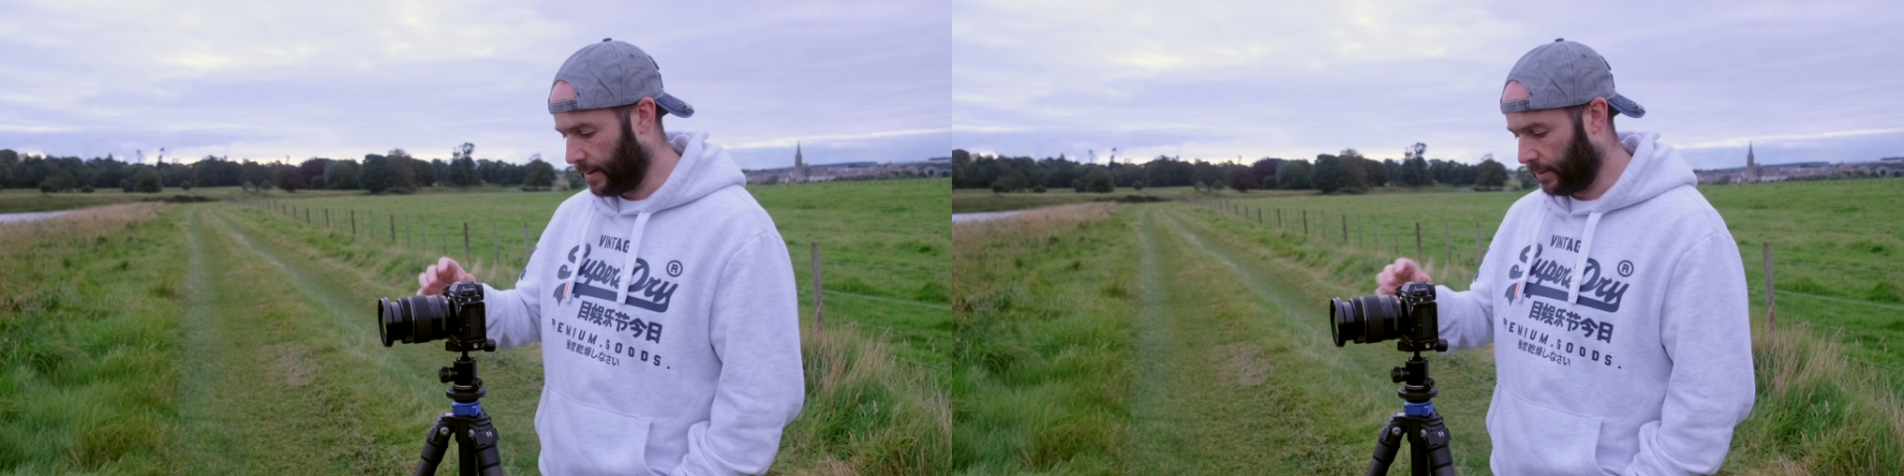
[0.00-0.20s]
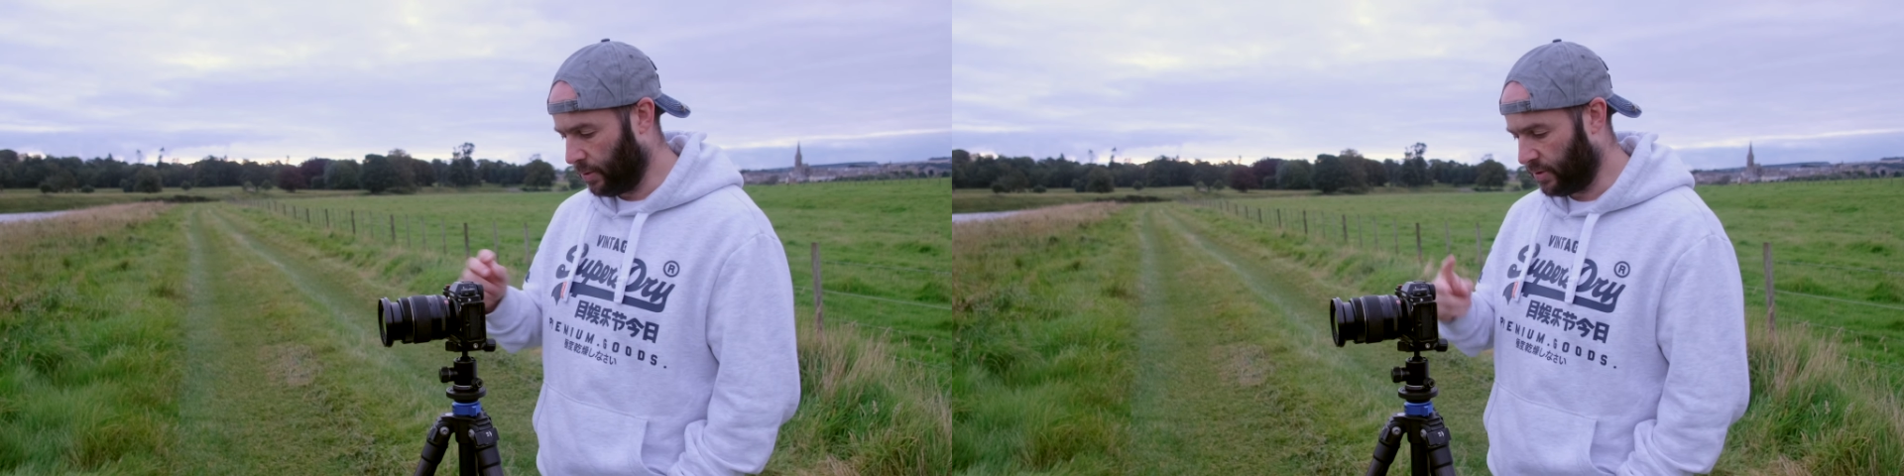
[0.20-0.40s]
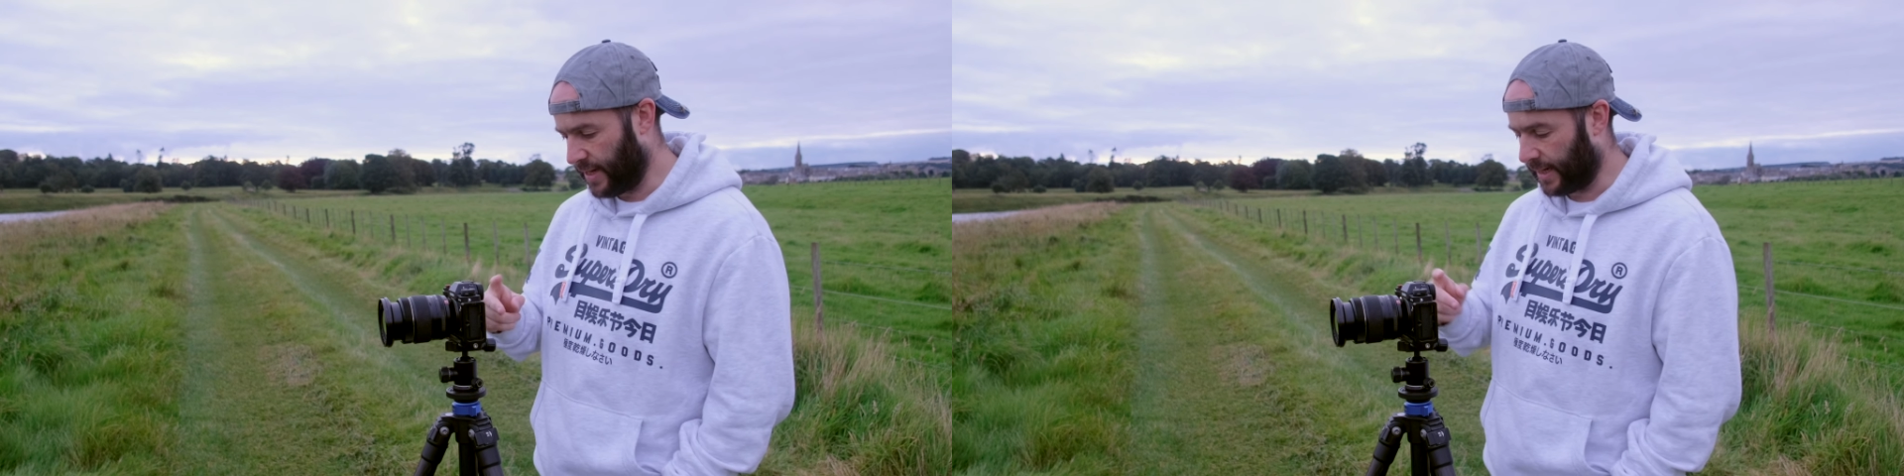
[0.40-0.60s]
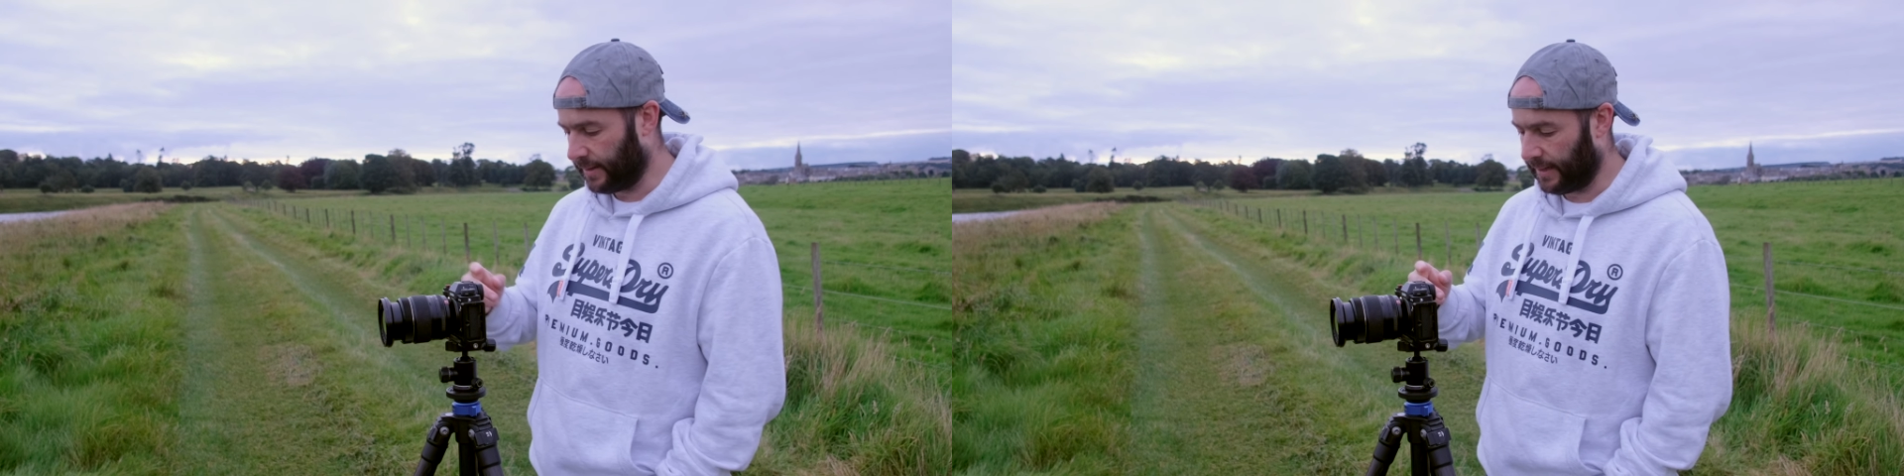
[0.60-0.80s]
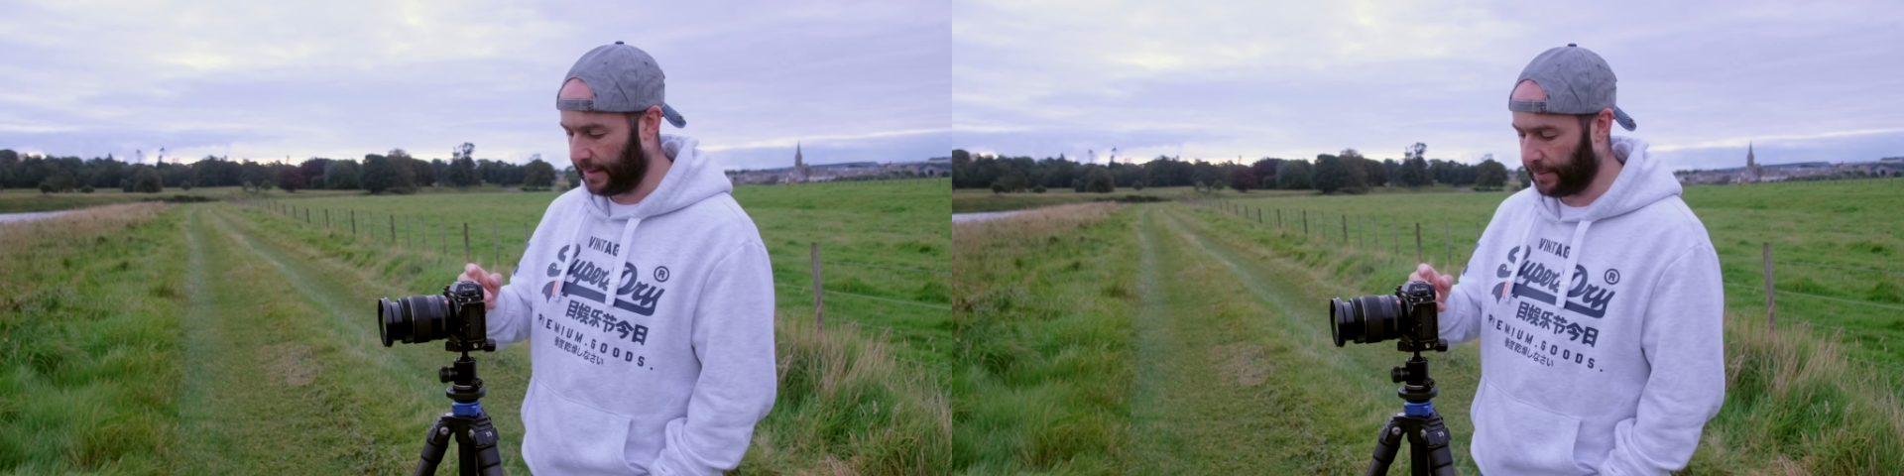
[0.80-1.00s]

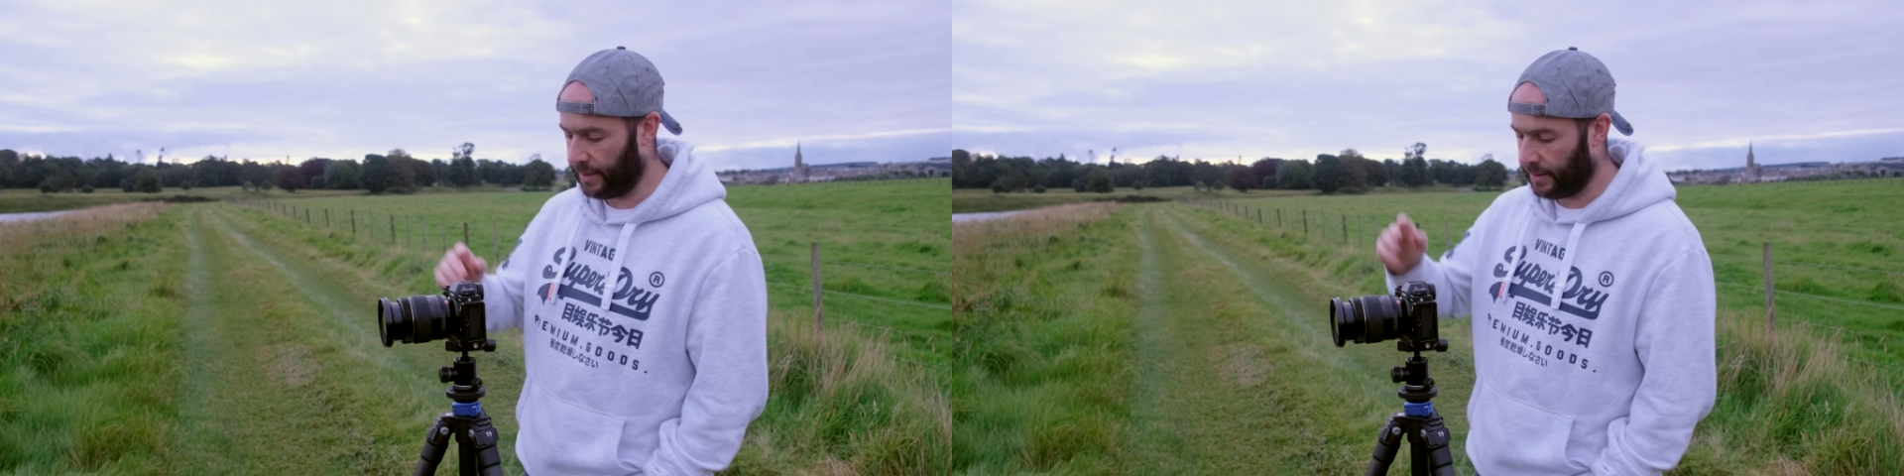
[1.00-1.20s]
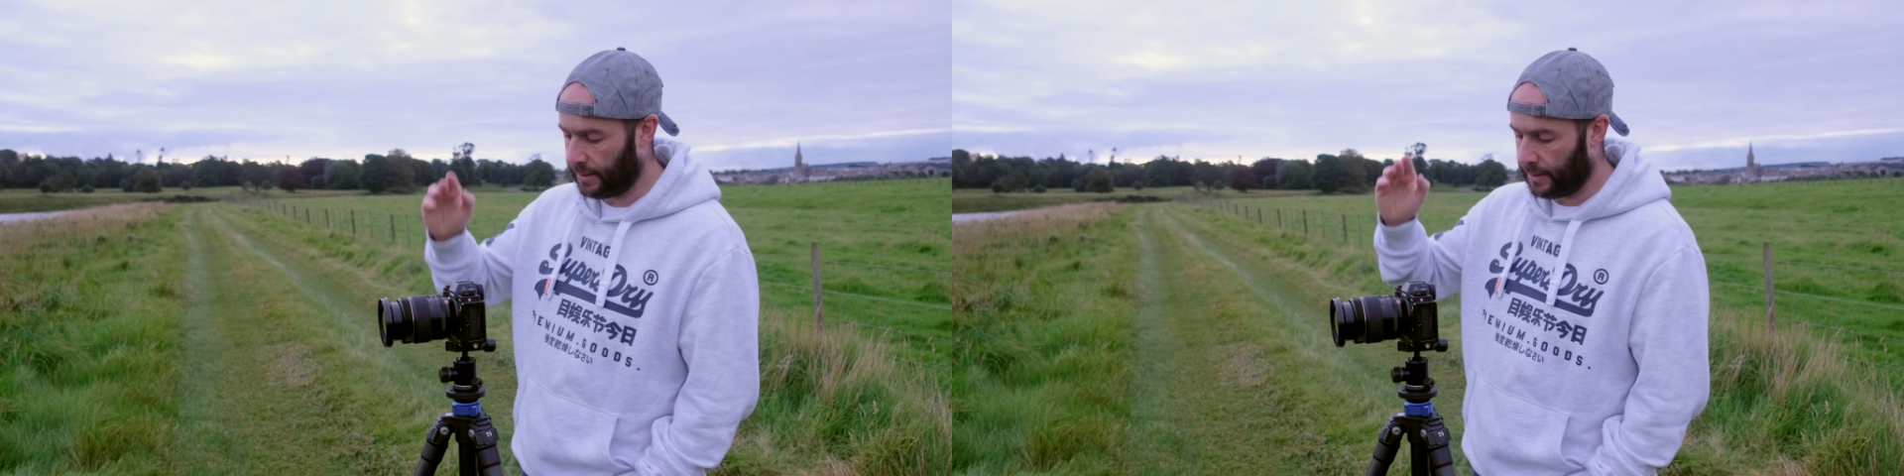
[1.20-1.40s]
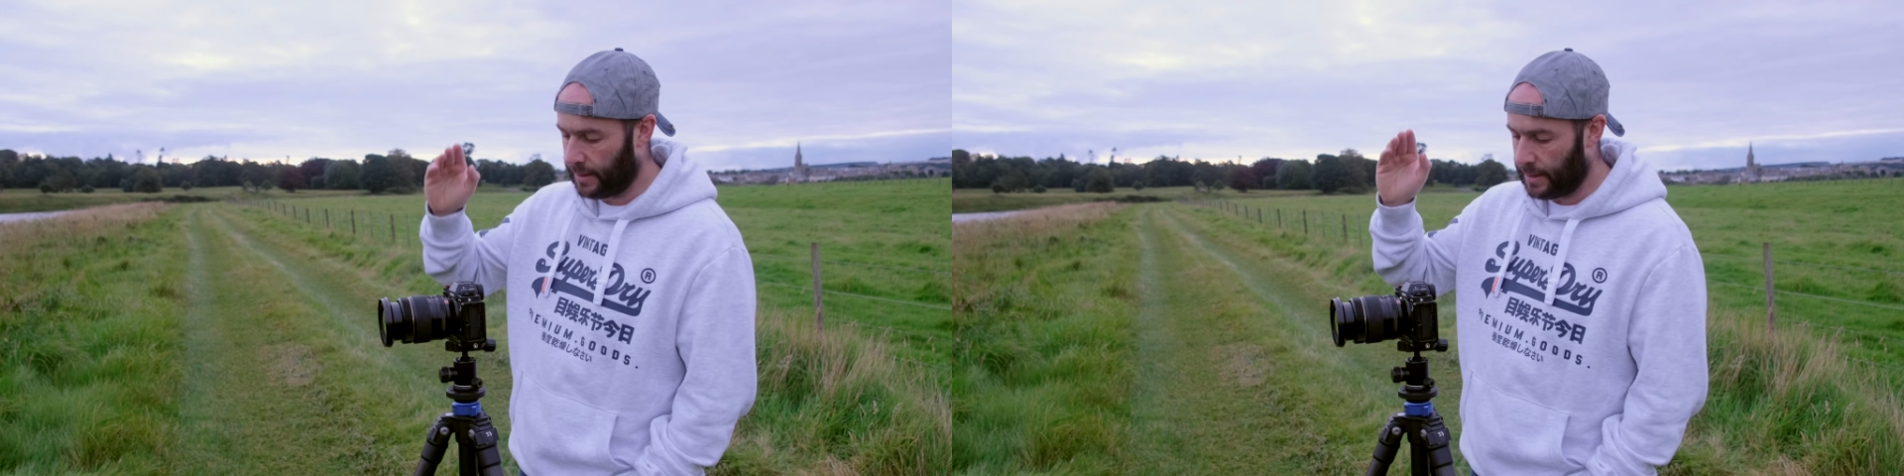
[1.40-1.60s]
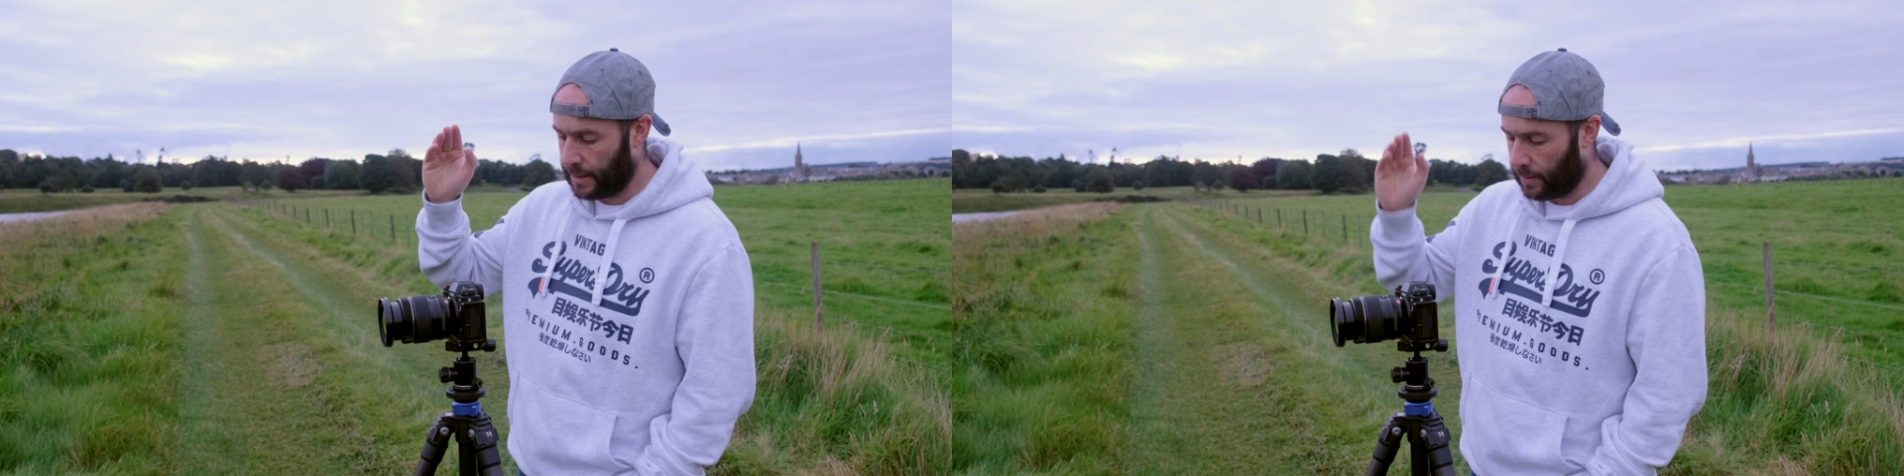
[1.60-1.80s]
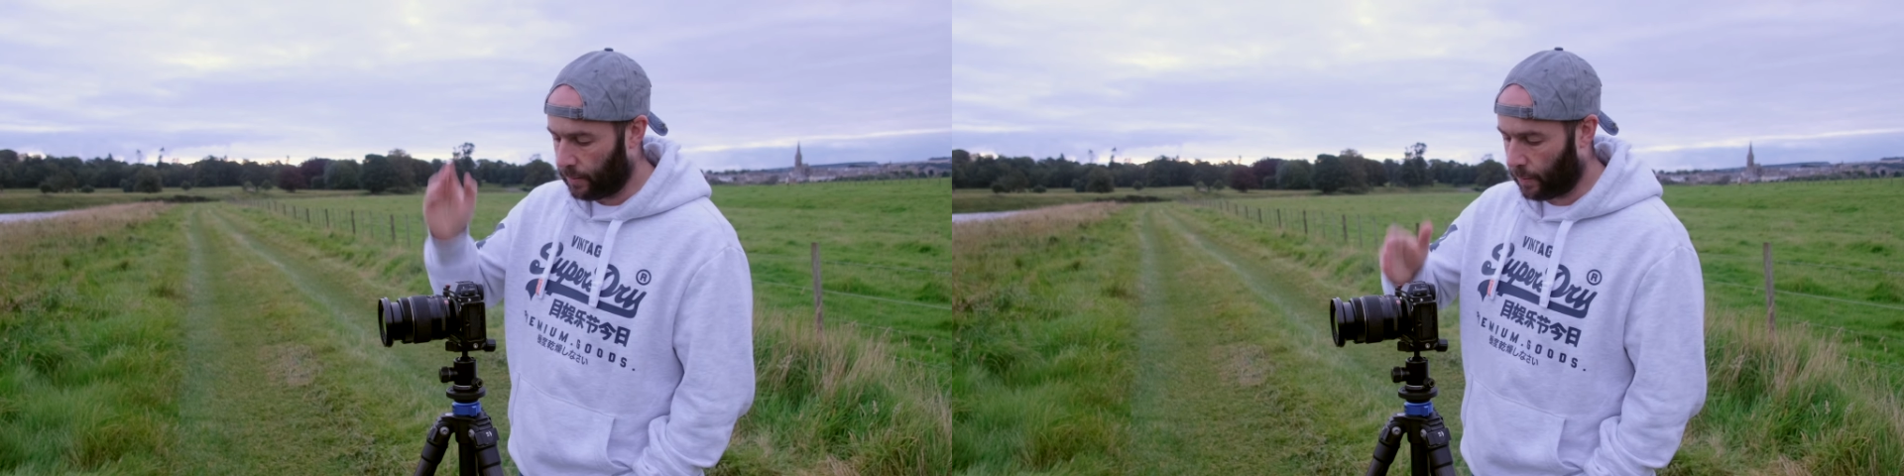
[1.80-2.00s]
2-second timer,
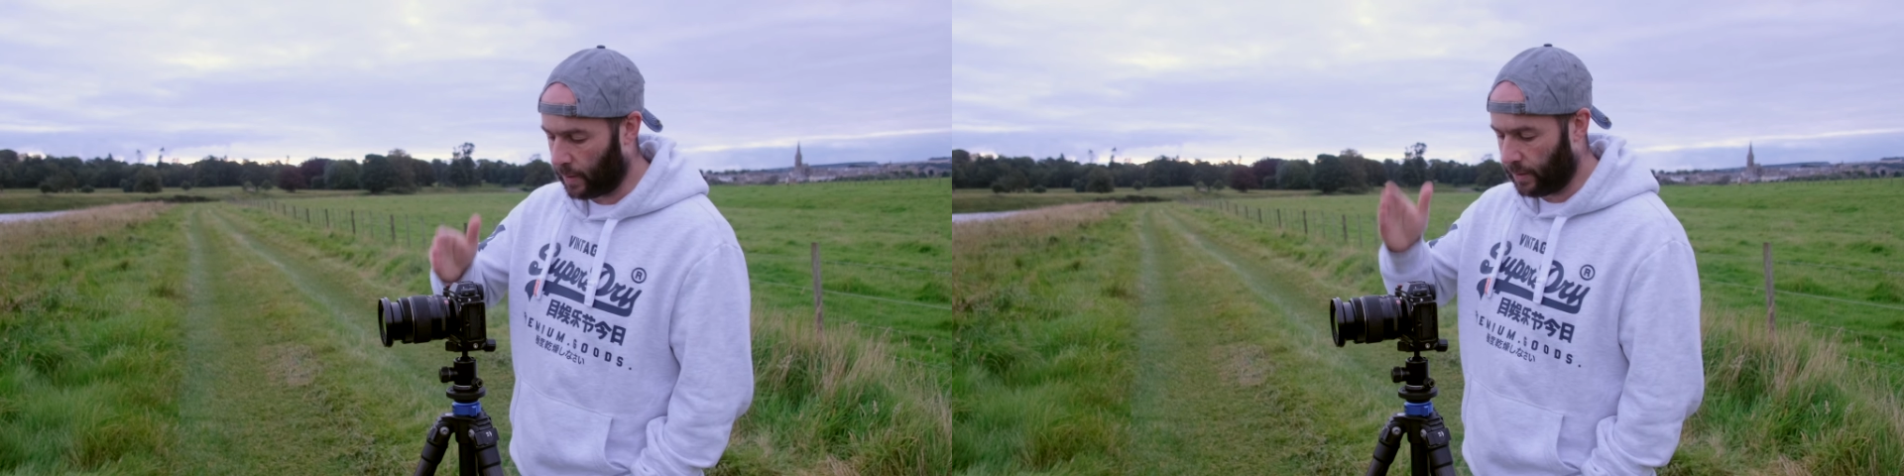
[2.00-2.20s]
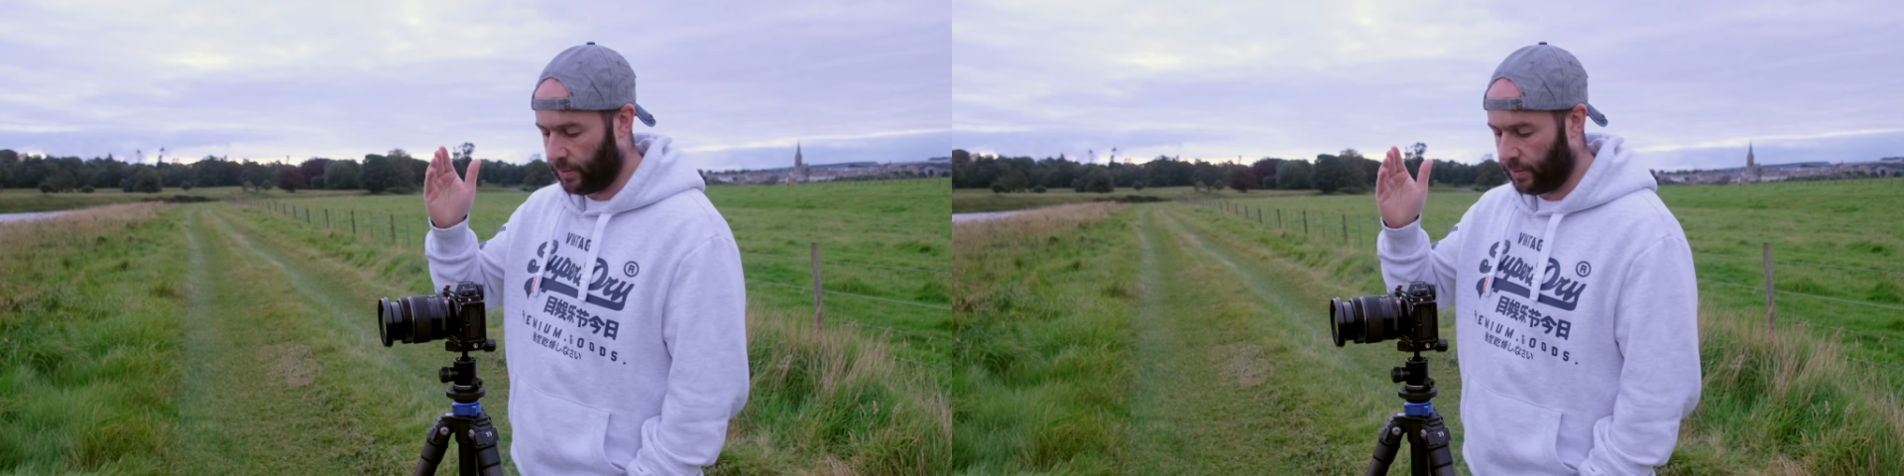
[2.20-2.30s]
1,